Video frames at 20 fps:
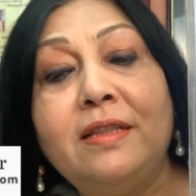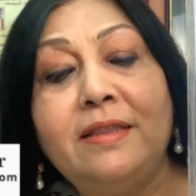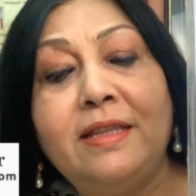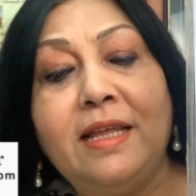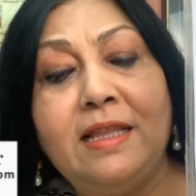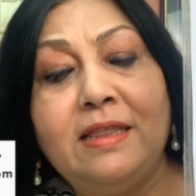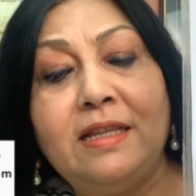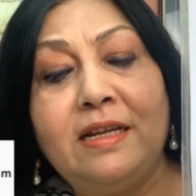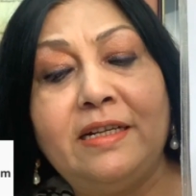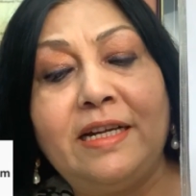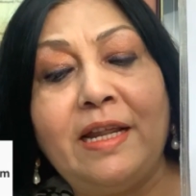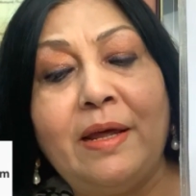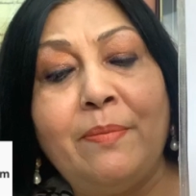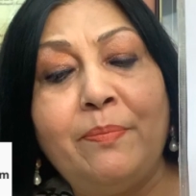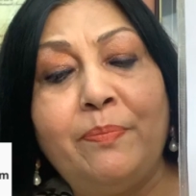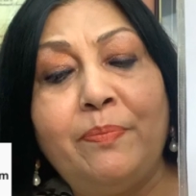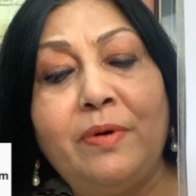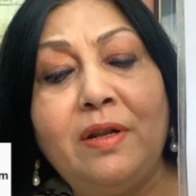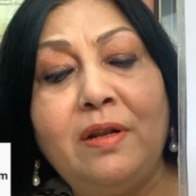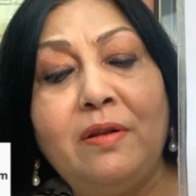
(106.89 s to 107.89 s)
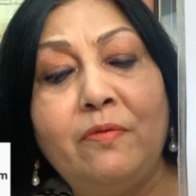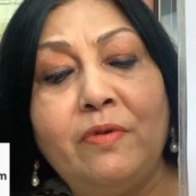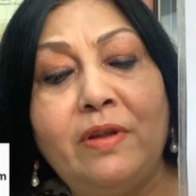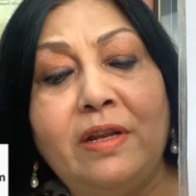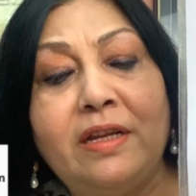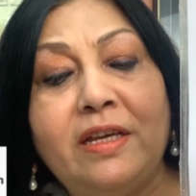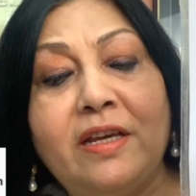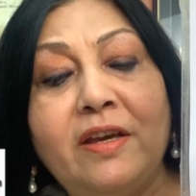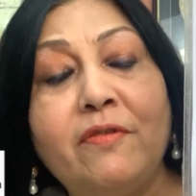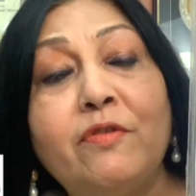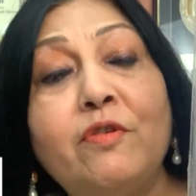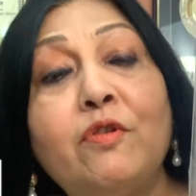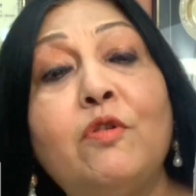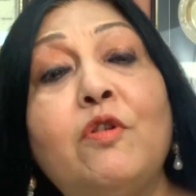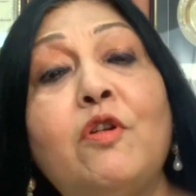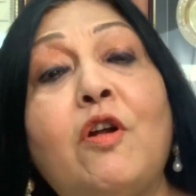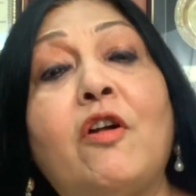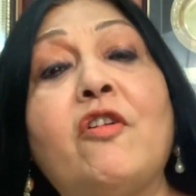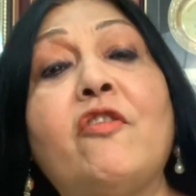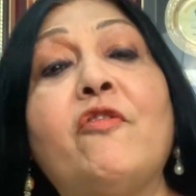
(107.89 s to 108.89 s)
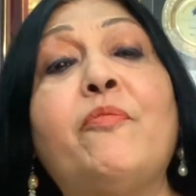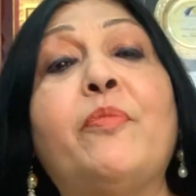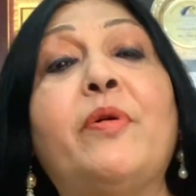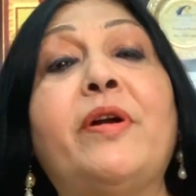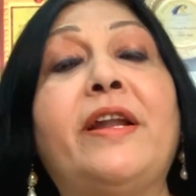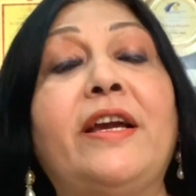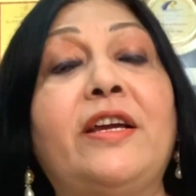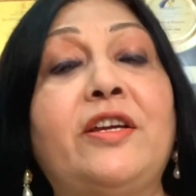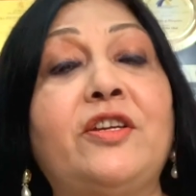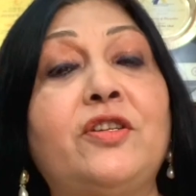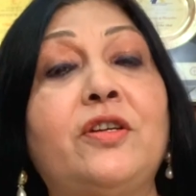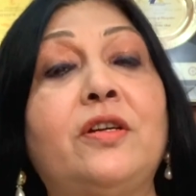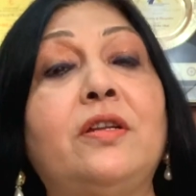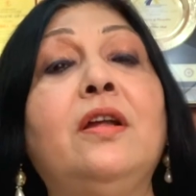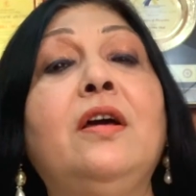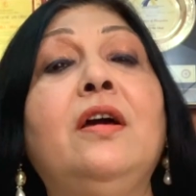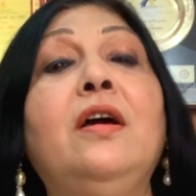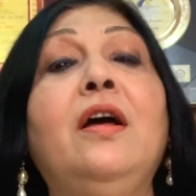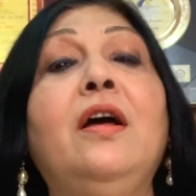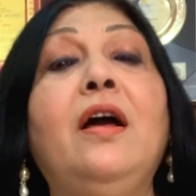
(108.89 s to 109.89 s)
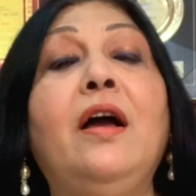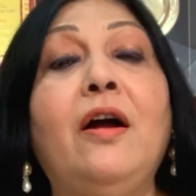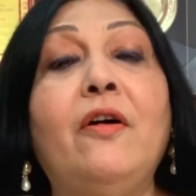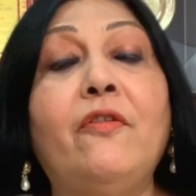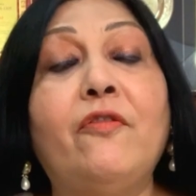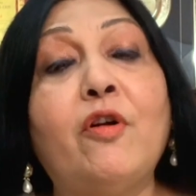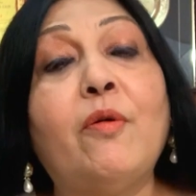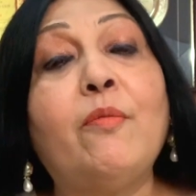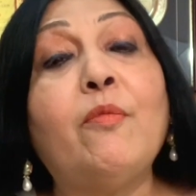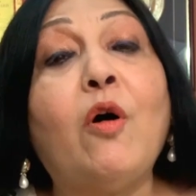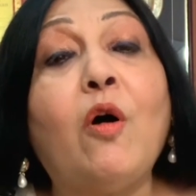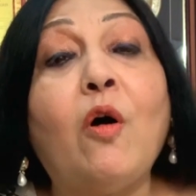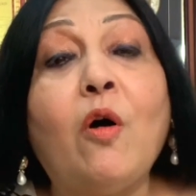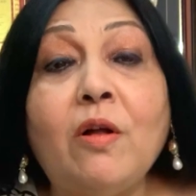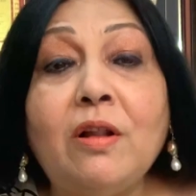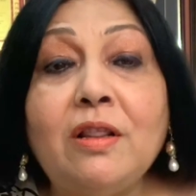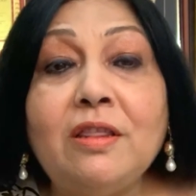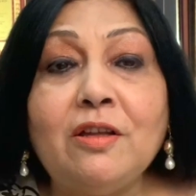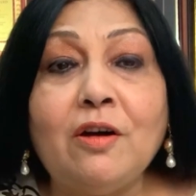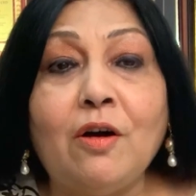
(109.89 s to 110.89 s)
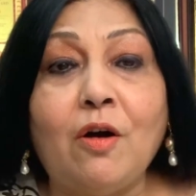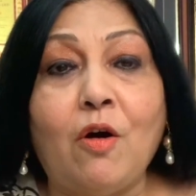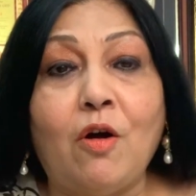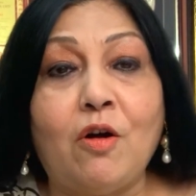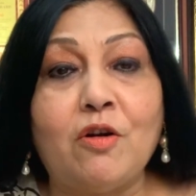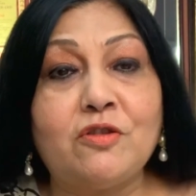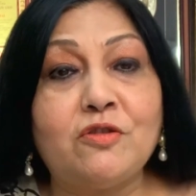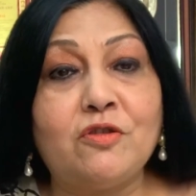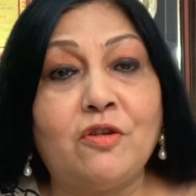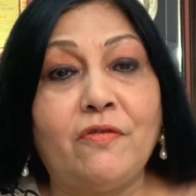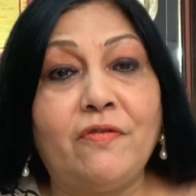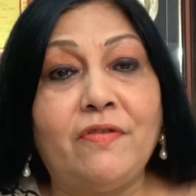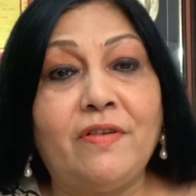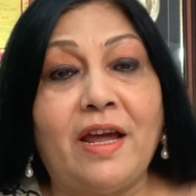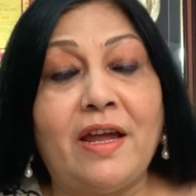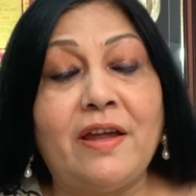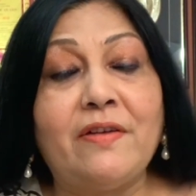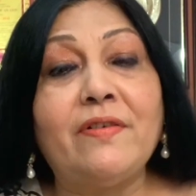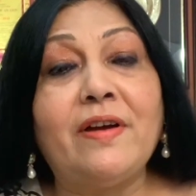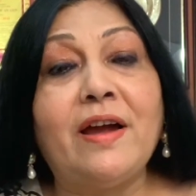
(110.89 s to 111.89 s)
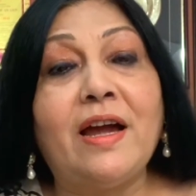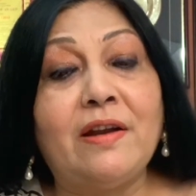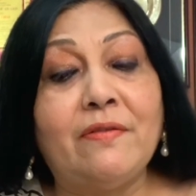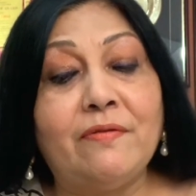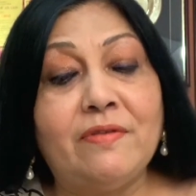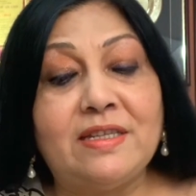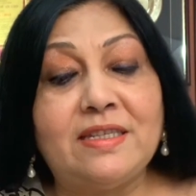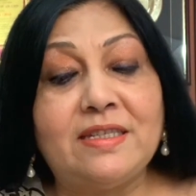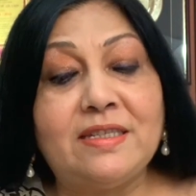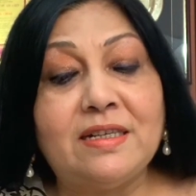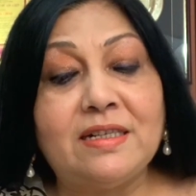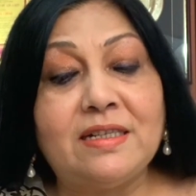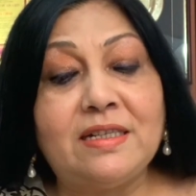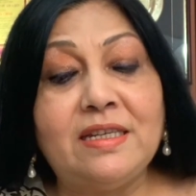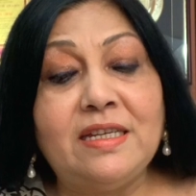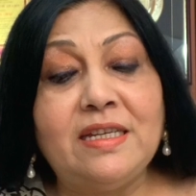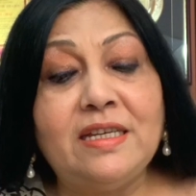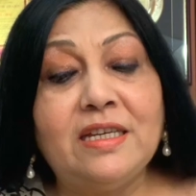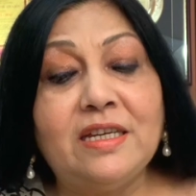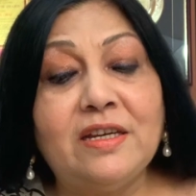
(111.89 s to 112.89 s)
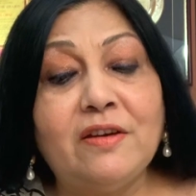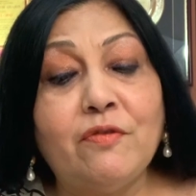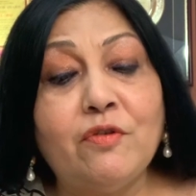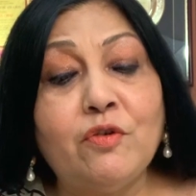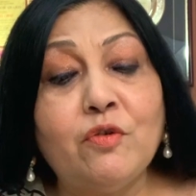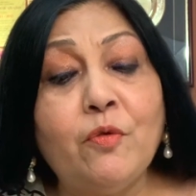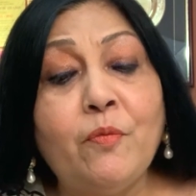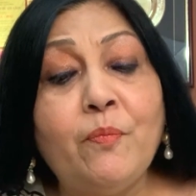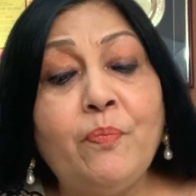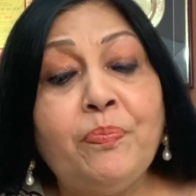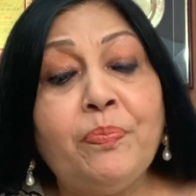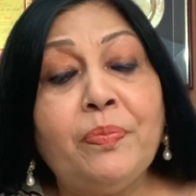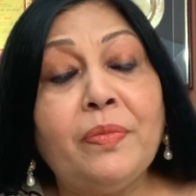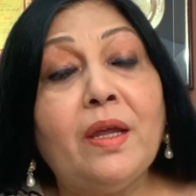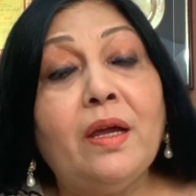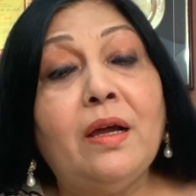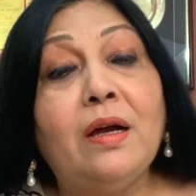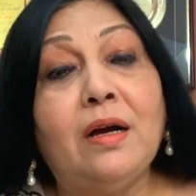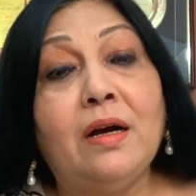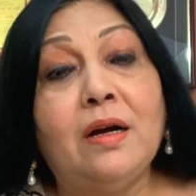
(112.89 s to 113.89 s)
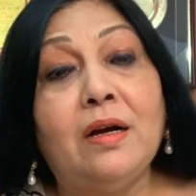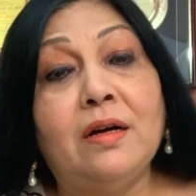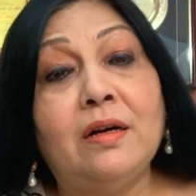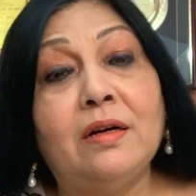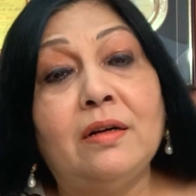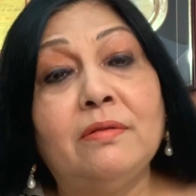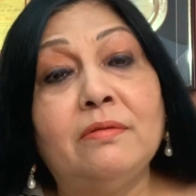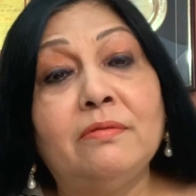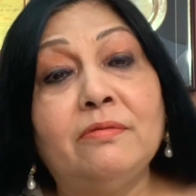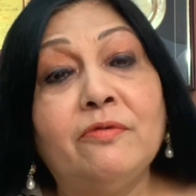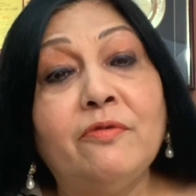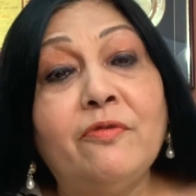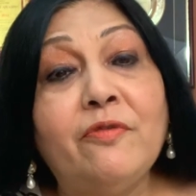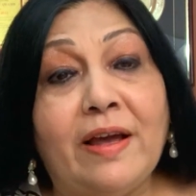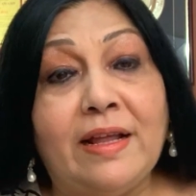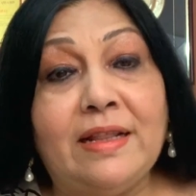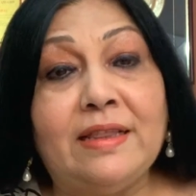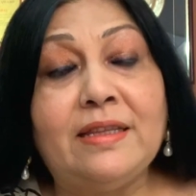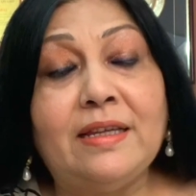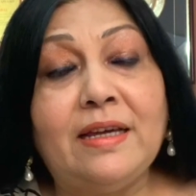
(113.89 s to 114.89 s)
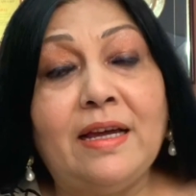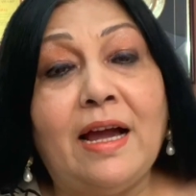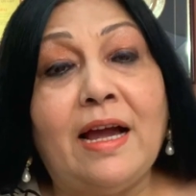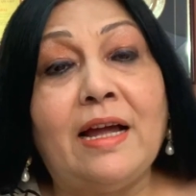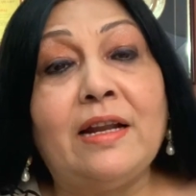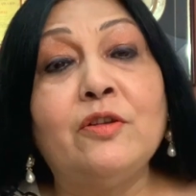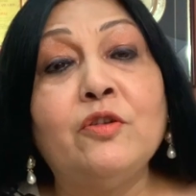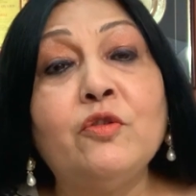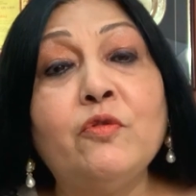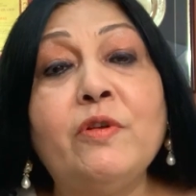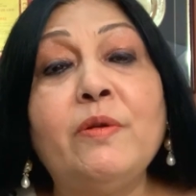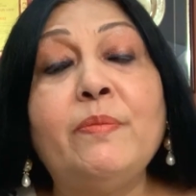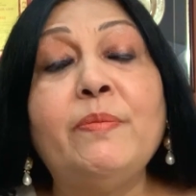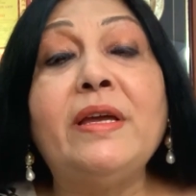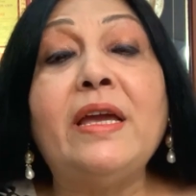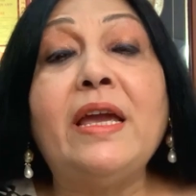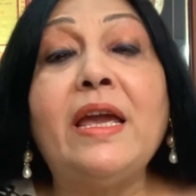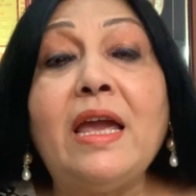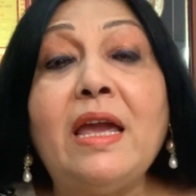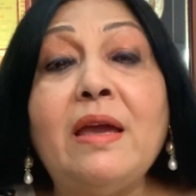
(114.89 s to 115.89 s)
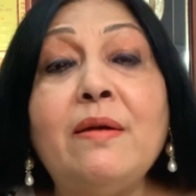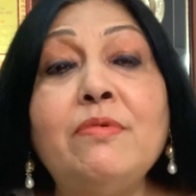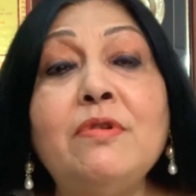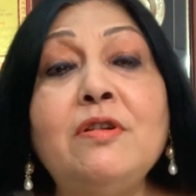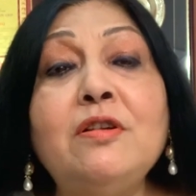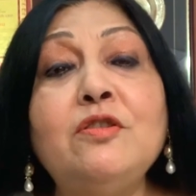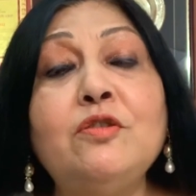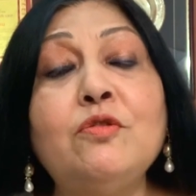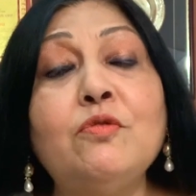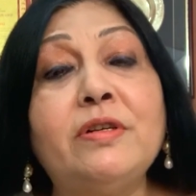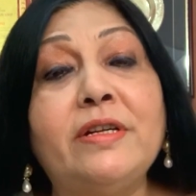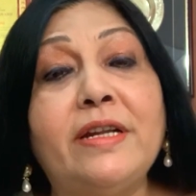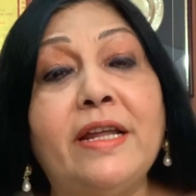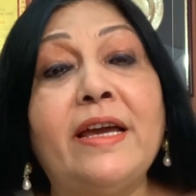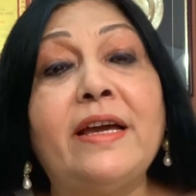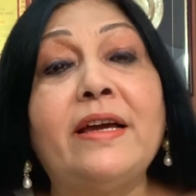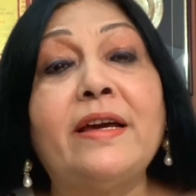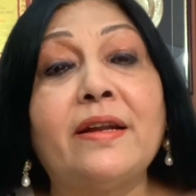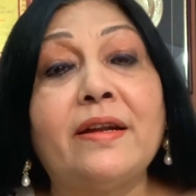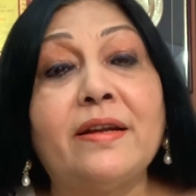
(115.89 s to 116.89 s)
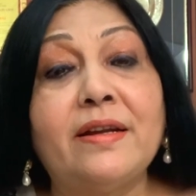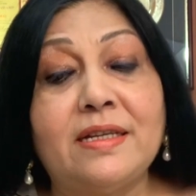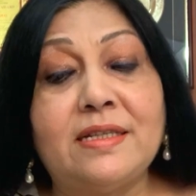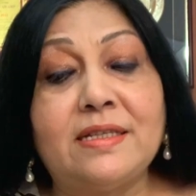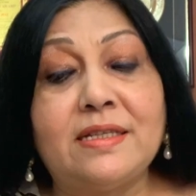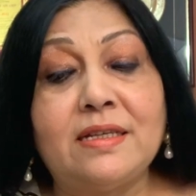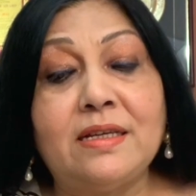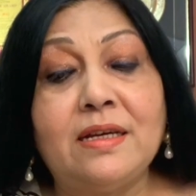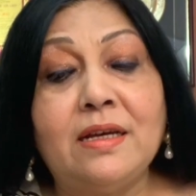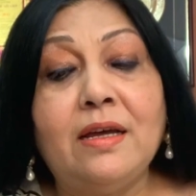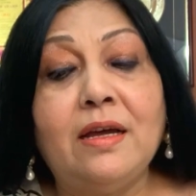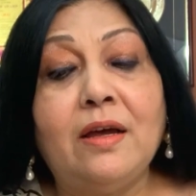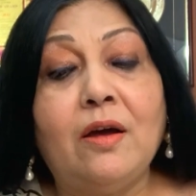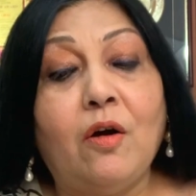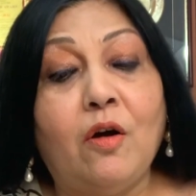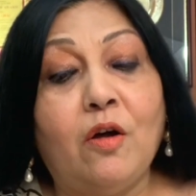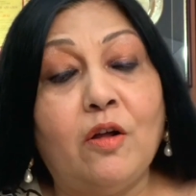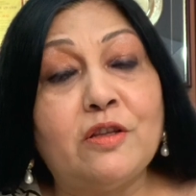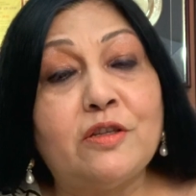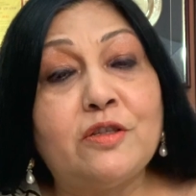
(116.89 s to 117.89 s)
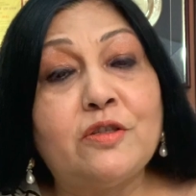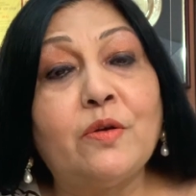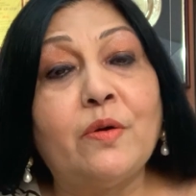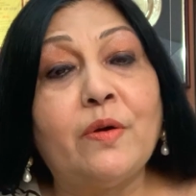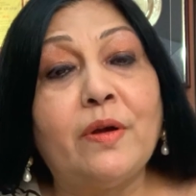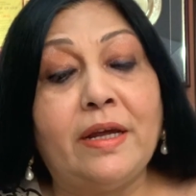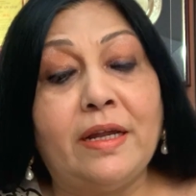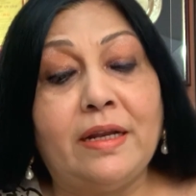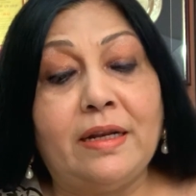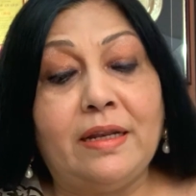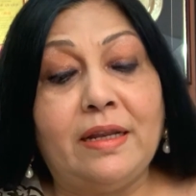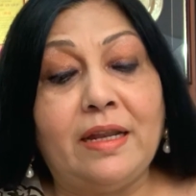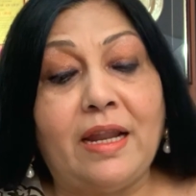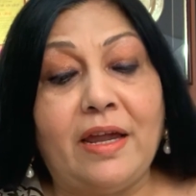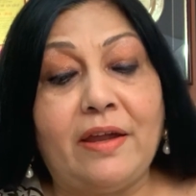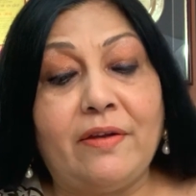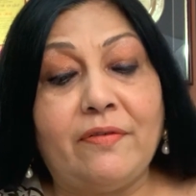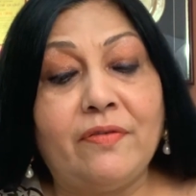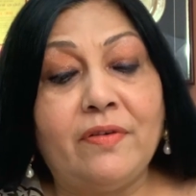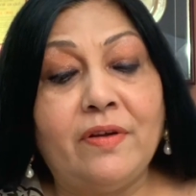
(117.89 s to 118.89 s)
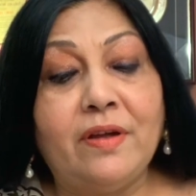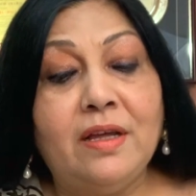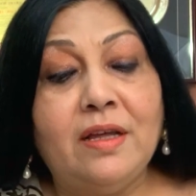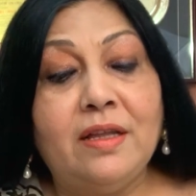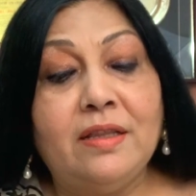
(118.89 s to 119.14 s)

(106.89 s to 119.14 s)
then the temple will give you a lot of protection from all the odds of life and will certainly give you uh, wealth and you will be able to take risk also in life.